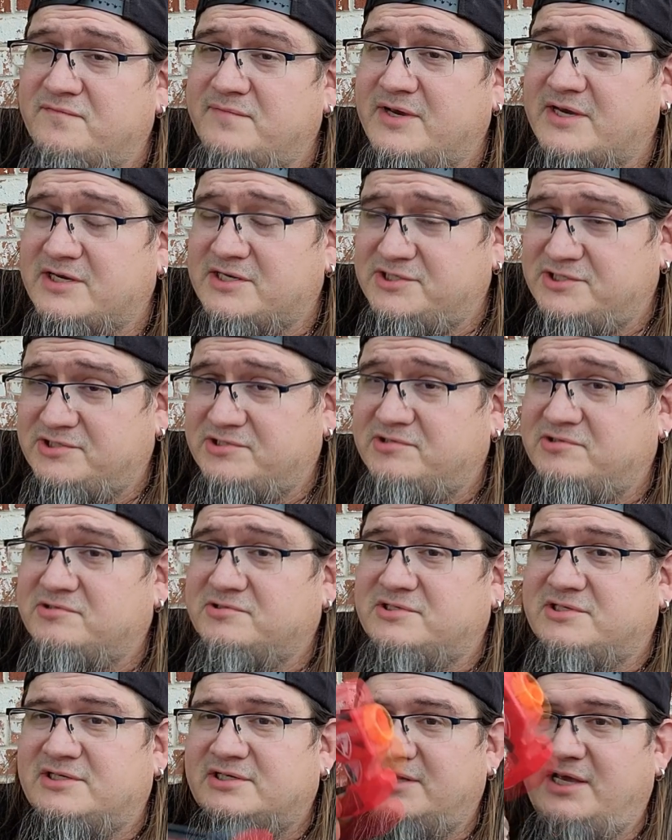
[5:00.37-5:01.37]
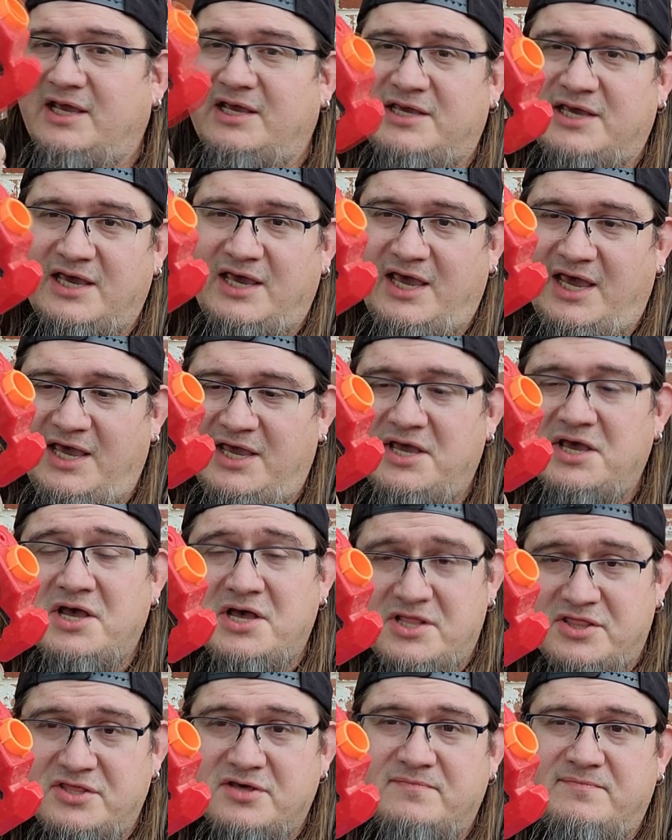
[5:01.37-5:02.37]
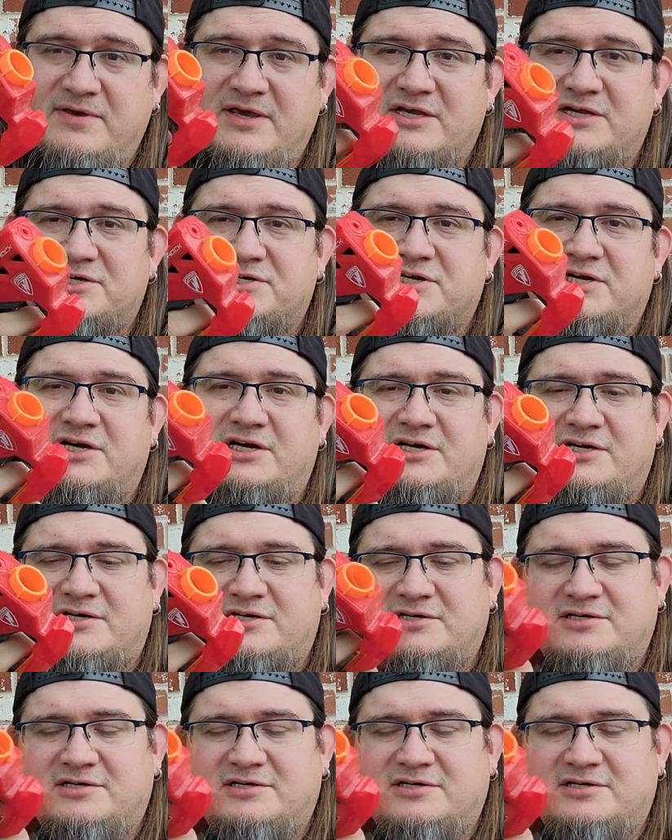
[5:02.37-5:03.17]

Mega Jolt, aka the Big Shock.